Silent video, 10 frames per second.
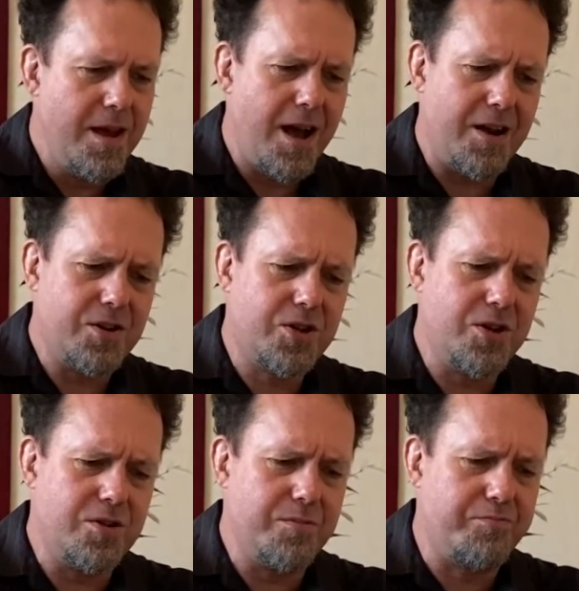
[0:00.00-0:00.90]
I just
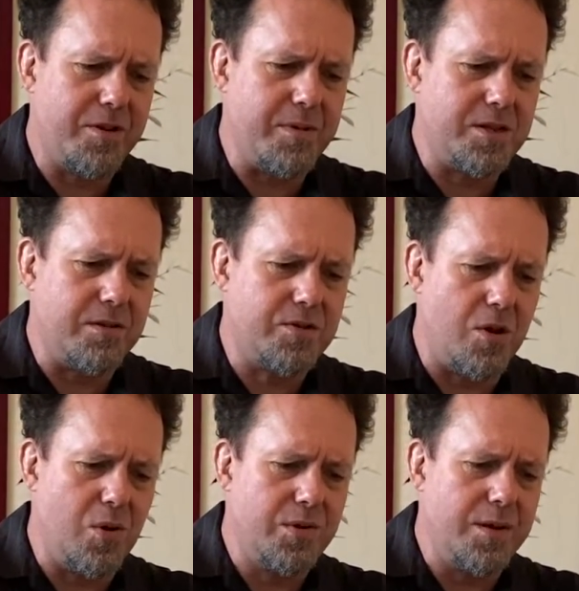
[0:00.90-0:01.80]
couldn't bring myself to
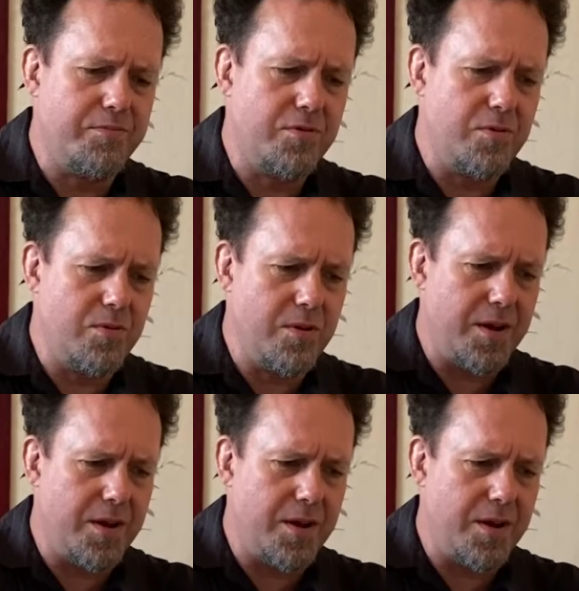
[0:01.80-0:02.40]
only brew